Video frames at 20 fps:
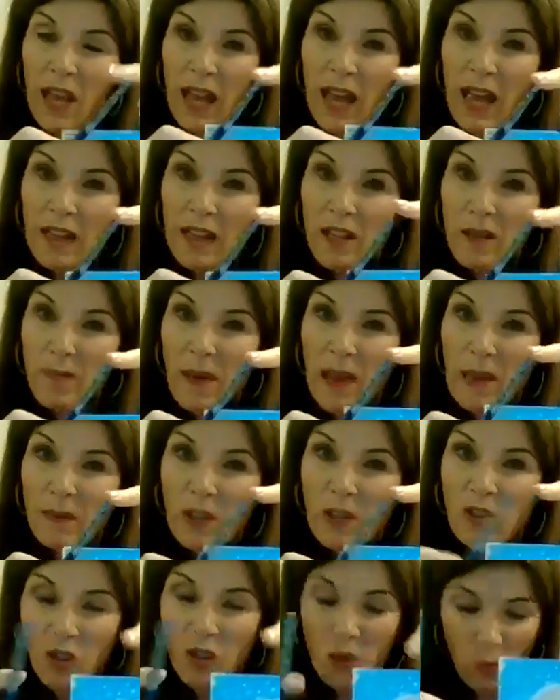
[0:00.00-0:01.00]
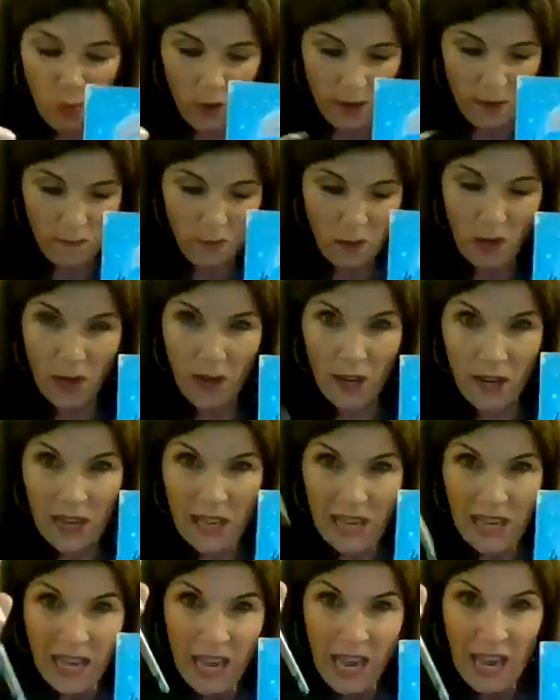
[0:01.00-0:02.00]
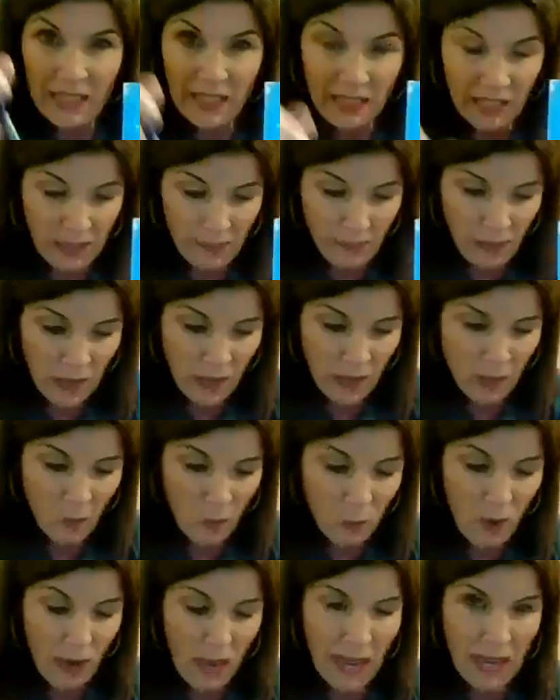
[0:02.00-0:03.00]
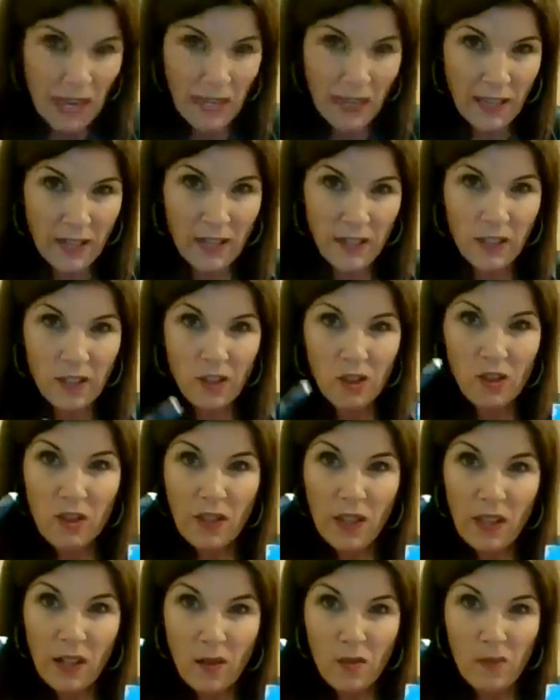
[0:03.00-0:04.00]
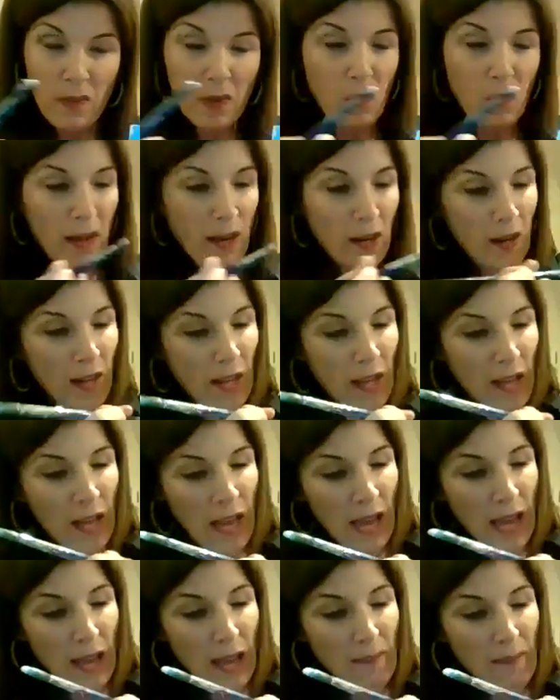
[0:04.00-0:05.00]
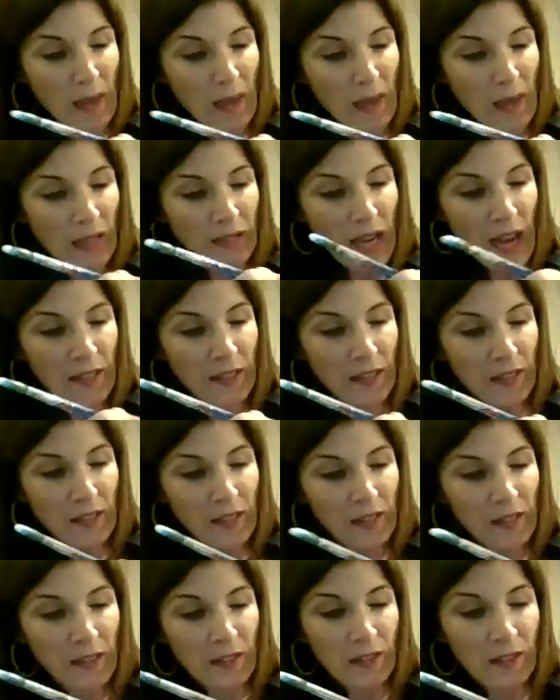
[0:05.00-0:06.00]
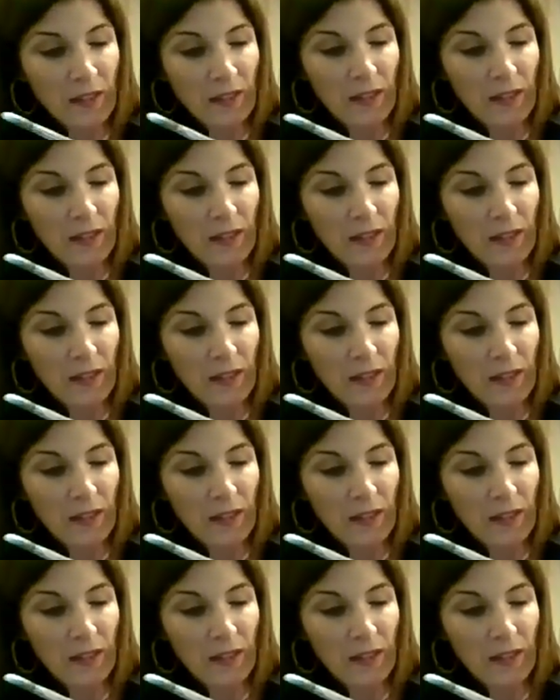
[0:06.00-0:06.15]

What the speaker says: end of the paintbrush, the wooden part, and dip it in the white, just get a little bit of white on it, and make dots